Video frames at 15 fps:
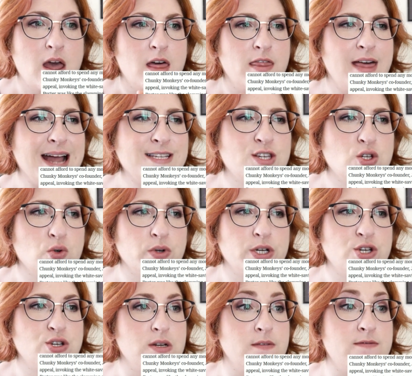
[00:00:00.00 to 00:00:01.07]
That story
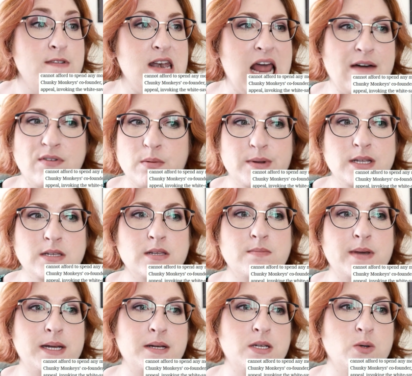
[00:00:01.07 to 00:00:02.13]
should have never been
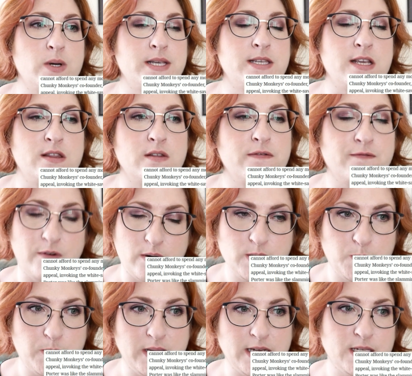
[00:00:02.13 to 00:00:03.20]
submitted to us in the
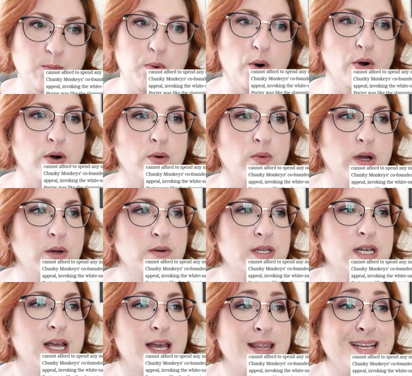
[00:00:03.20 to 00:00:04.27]
first place, Porter
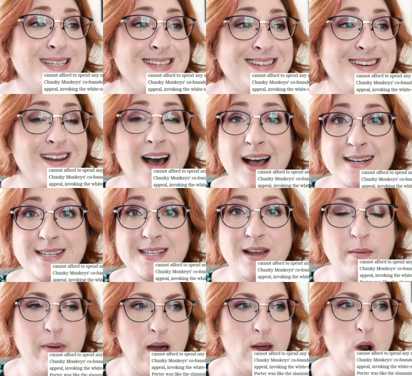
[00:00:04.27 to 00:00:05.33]
wrote. This is not
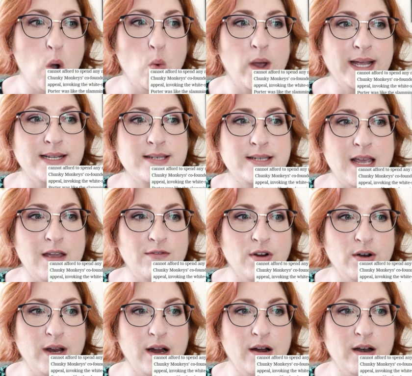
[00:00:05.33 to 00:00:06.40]
about a white
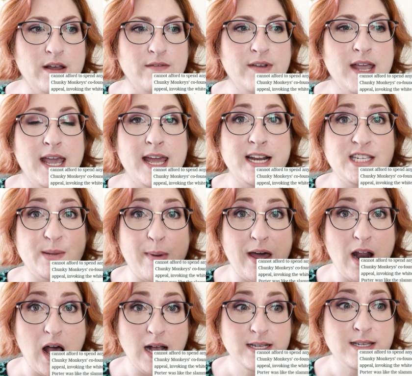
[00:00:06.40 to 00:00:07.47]
savior narrative. It is
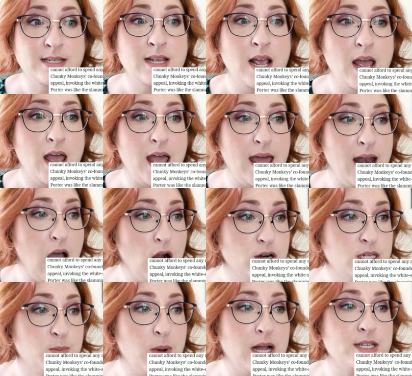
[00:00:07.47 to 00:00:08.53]
about us and our
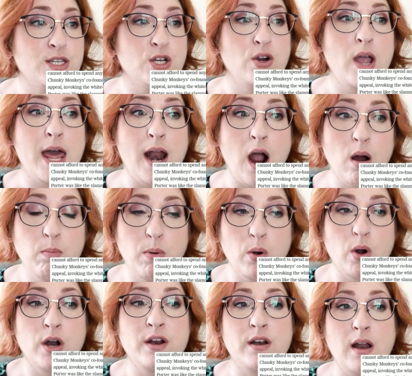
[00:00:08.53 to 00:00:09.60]
sponsor and our
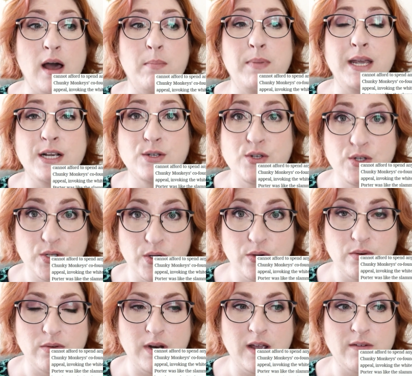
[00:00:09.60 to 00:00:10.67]
board not being
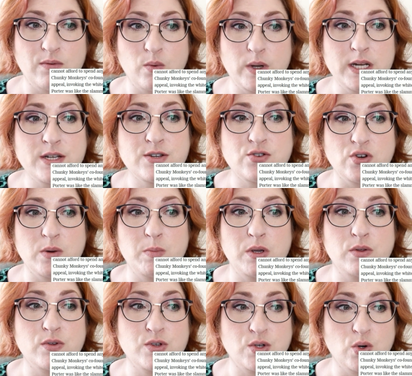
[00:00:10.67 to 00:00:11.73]
sued if we
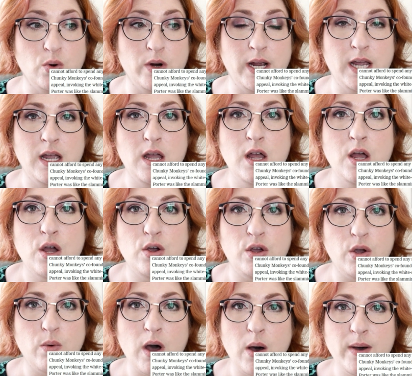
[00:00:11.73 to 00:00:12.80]
distribute the story.
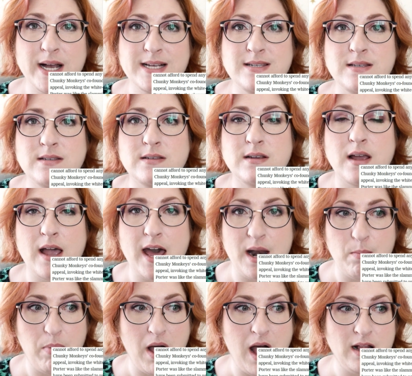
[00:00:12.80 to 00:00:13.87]
You owe us an
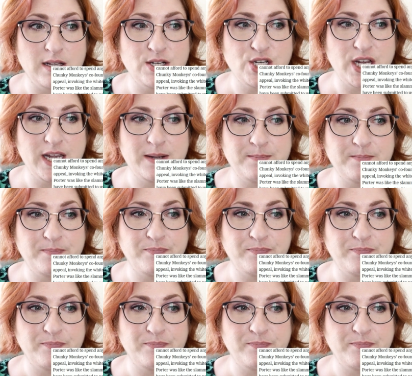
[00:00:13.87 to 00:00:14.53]
apology.